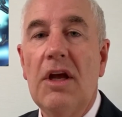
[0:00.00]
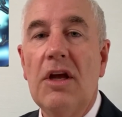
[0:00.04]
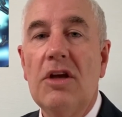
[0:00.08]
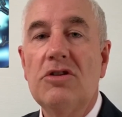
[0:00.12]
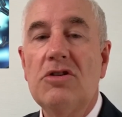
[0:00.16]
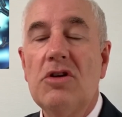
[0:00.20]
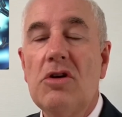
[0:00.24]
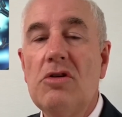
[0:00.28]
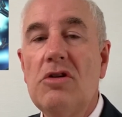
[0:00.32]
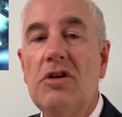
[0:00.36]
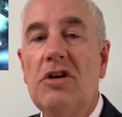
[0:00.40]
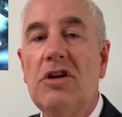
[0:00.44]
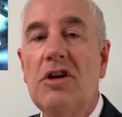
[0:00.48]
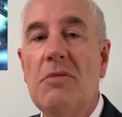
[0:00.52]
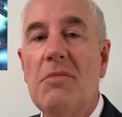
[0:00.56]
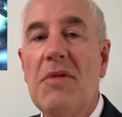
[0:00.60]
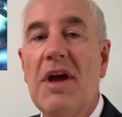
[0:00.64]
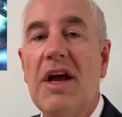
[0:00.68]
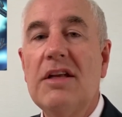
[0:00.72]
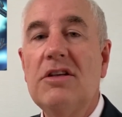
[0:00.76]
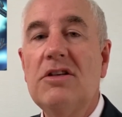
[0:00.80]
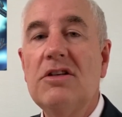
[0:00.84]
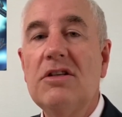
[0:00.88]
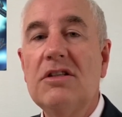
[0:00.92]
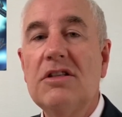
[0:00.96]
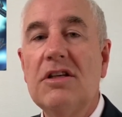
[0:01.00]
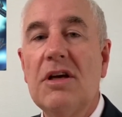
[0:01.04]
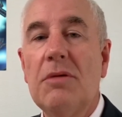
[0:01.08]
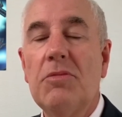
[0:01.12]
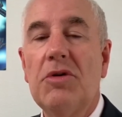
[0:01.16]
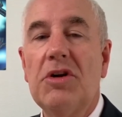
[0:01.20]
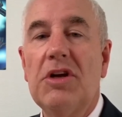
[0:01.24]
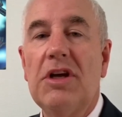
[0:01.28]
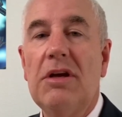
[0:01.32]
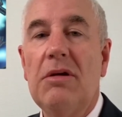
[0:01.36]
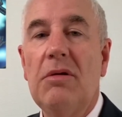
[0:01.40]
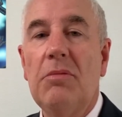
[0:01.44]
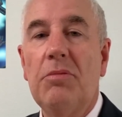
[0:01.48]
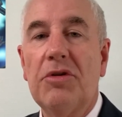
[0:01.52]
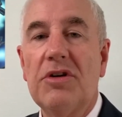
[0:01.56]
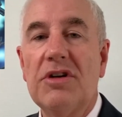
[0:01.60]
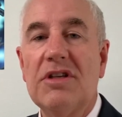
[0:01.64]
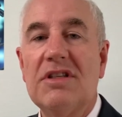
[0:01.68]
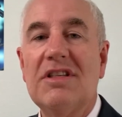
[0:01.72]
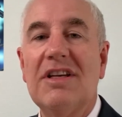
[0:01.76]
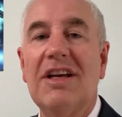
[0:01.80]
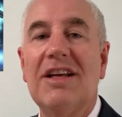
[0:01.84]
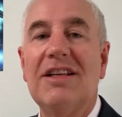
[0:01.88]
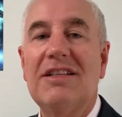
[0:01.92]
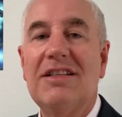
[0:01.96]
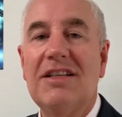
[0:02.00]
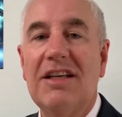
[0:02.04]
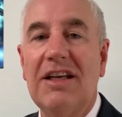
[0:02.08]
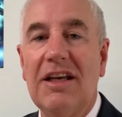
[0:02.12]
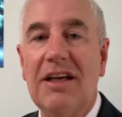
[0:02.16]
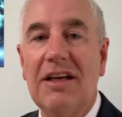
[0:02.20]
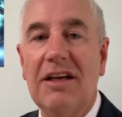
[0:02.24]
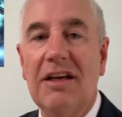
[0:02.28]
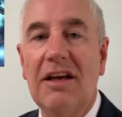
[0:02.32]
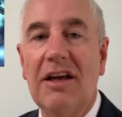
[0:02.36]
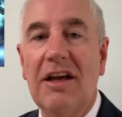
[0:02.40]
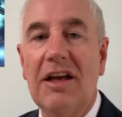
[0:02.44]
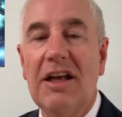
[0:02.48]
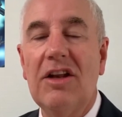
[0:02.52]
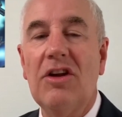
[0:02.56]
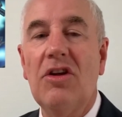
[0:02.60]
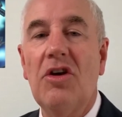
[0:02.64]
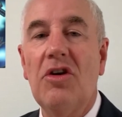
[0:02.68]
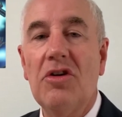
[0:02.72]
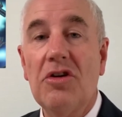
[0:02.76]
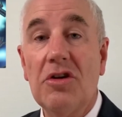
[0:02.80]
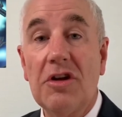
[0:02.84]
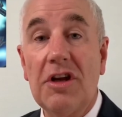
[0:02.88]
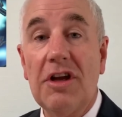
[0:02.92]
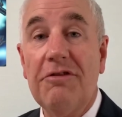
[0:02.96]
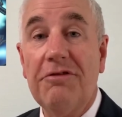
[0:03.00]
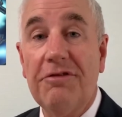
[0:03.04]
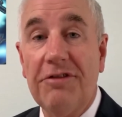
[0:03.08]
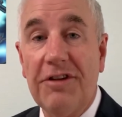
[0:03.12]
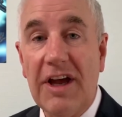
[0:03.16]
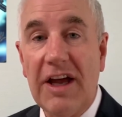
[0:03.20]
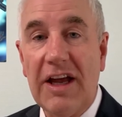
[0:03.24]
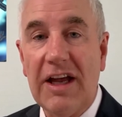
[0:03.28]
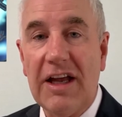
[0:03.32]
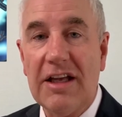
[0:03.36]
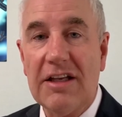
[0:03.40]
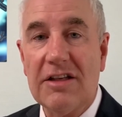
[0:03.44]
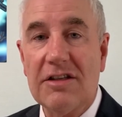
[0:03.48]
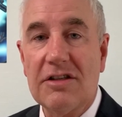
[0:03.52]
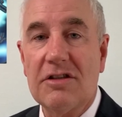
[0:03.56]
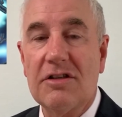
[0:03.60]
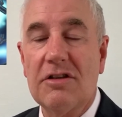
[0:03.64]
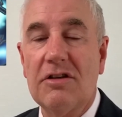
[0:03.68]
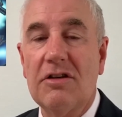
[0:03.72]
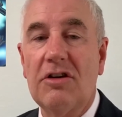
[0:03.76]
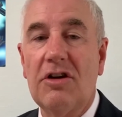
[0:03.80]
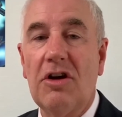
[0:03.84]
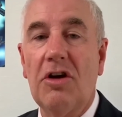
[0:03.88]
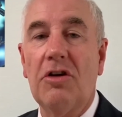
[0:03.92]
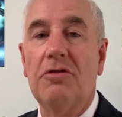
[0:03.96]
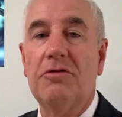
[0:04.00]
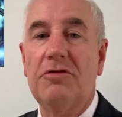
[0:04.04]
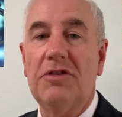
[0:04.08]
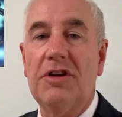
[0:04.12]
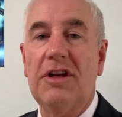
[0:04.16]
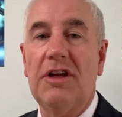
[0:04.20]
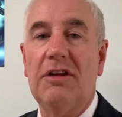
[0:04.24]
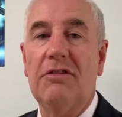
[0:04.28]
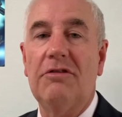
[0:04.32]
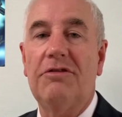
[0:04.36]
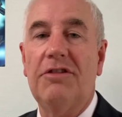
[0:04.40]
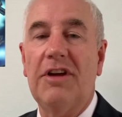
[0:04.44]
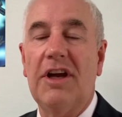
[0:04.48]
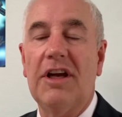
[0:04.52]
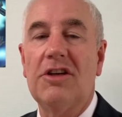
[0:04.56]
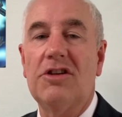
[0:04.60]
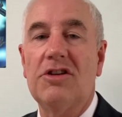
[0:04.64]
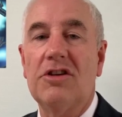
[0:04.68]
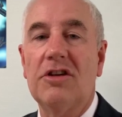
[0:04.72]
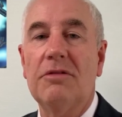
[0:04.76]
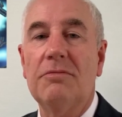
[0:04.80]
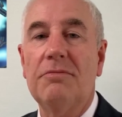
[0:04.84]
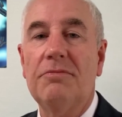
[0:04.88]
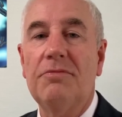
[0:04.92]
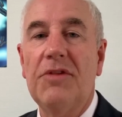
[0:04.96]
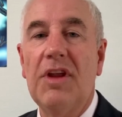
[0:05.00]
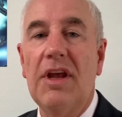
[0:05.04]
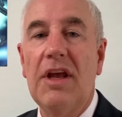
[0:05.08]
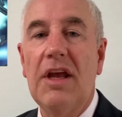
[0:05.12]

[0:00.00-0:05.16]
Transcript: So you can imagine somebody presenting in early phase COVID infection.